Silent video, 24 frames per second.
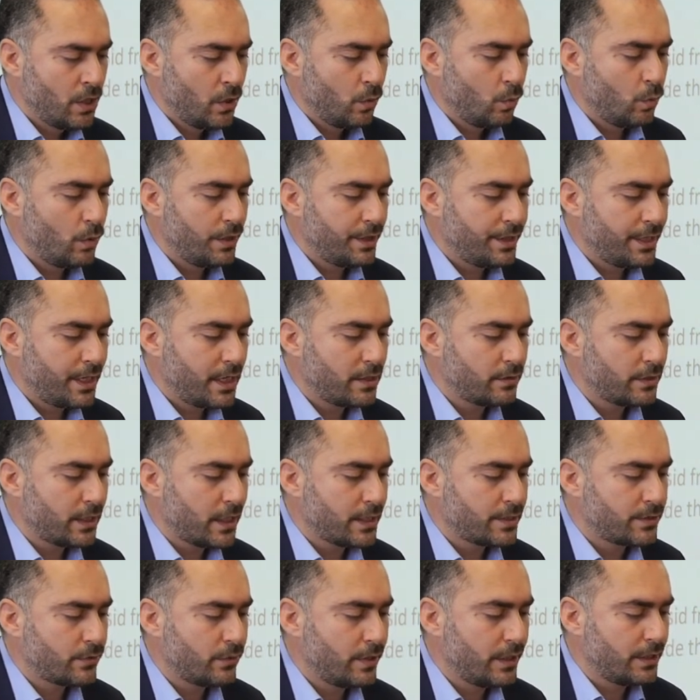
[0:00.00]
without
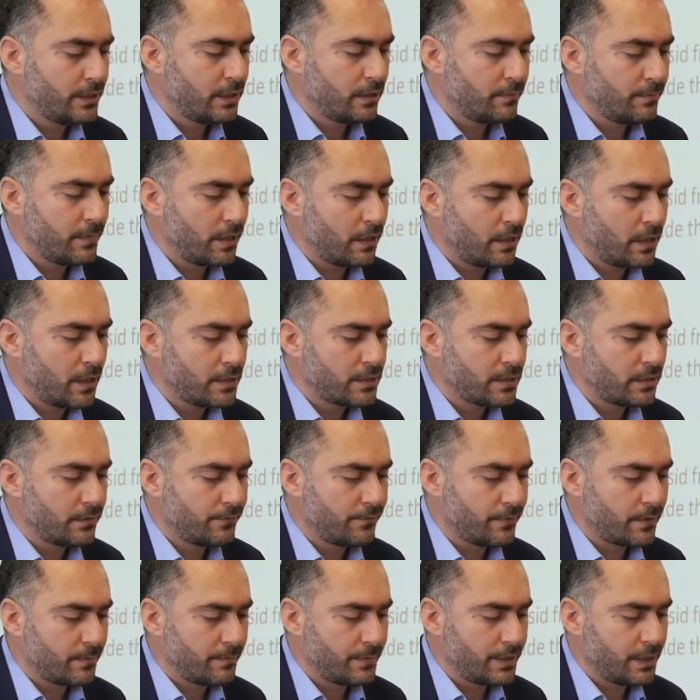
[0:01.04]
isolating Maqasid
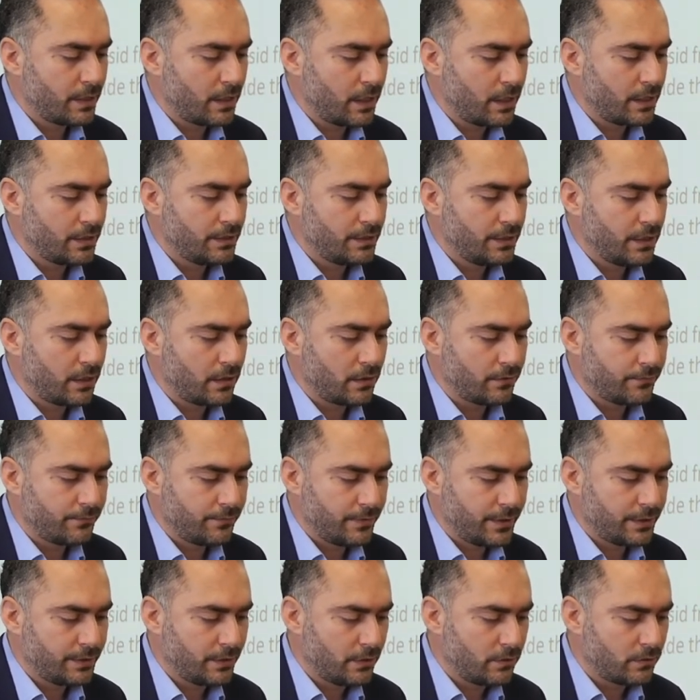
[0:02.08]
from the idea of
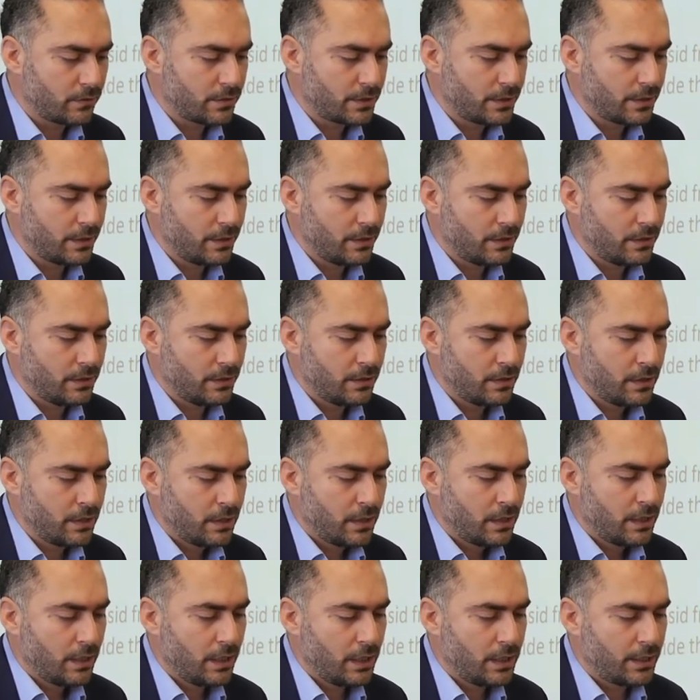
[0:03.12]
analogy
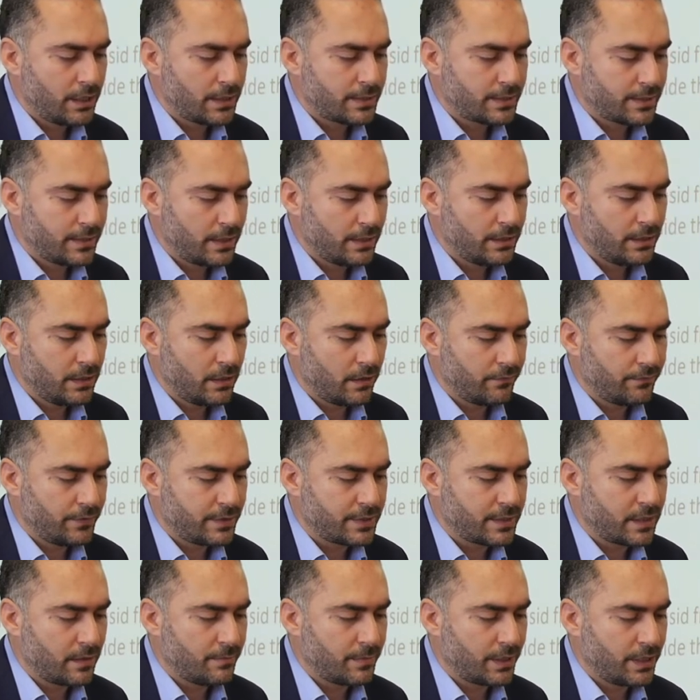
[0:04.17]
in the study of
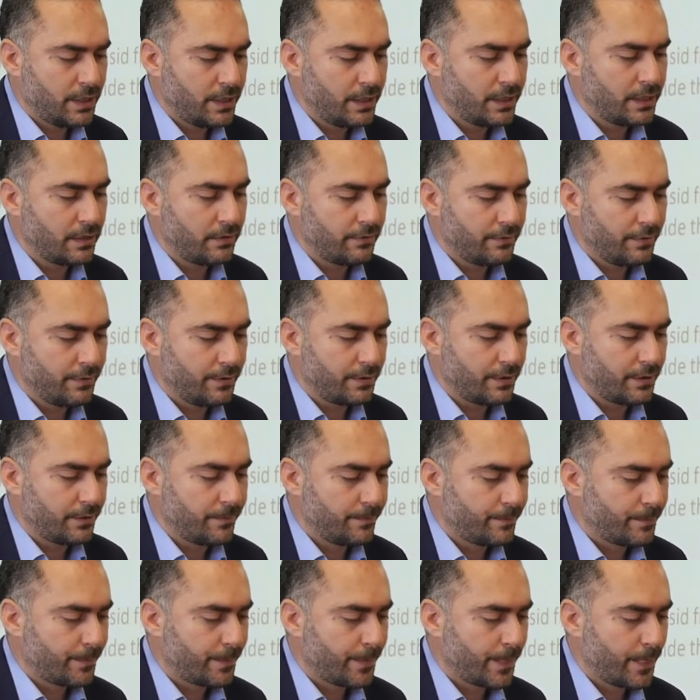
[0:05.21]
Islamic legal theory,
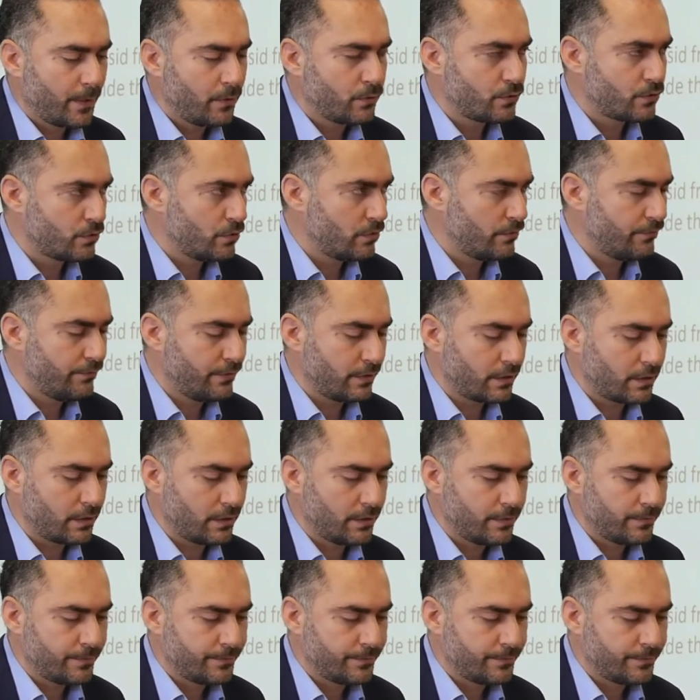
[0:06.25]
usul al-fiqh.